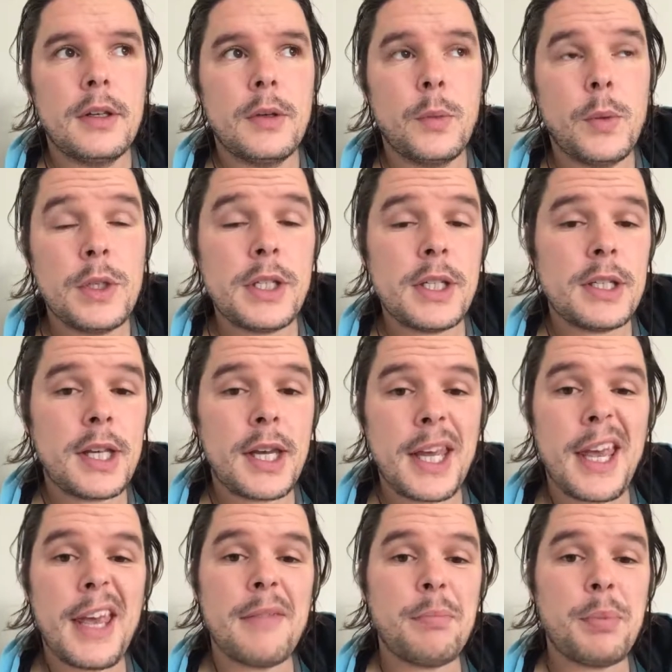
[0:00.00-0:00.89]
We
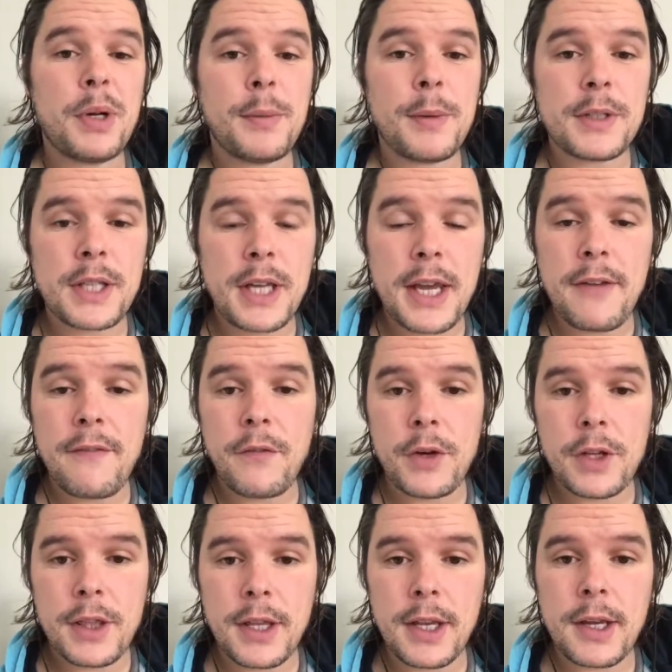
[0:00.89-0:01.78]
dictate pretty much
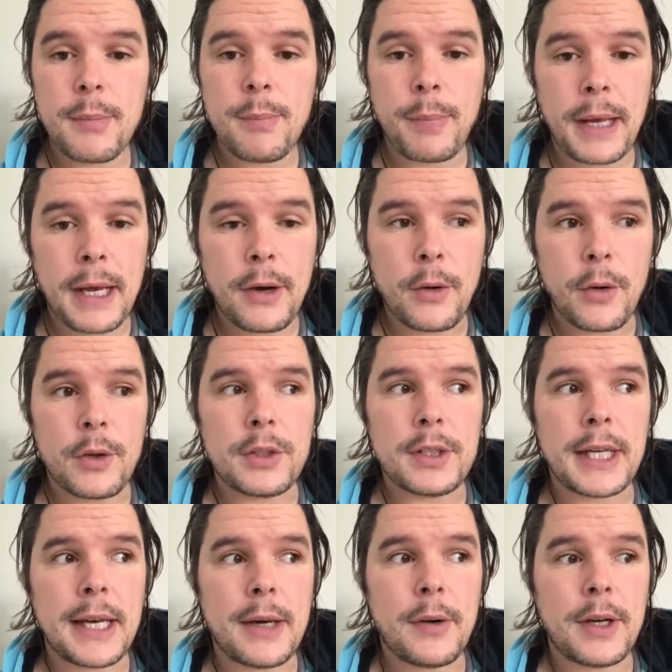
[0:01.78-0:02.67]
everything about
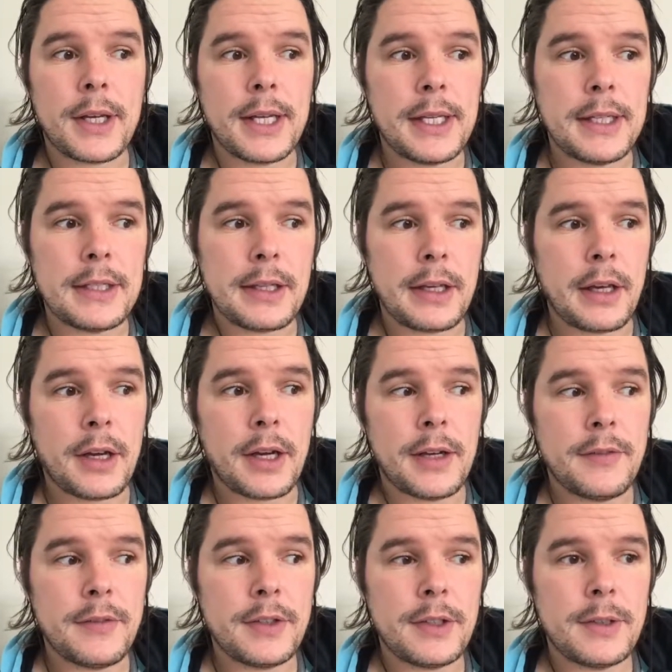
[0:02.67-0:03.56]
our kids'
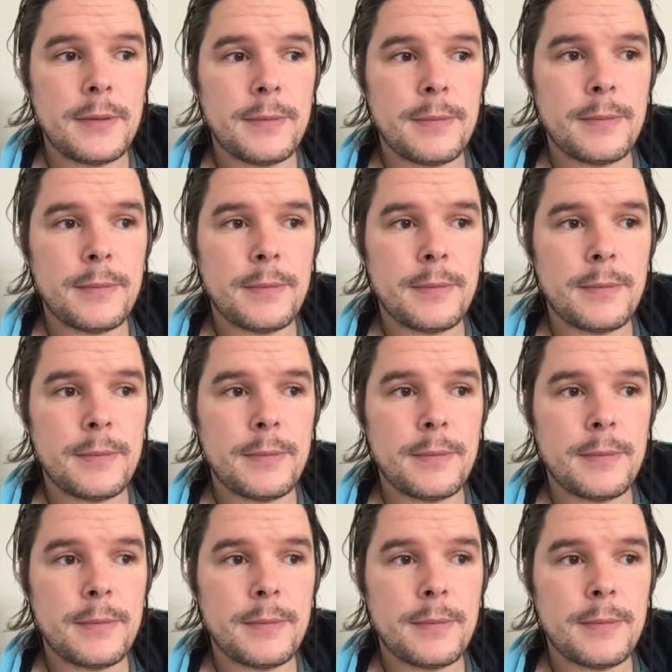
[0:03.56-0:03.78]
lives,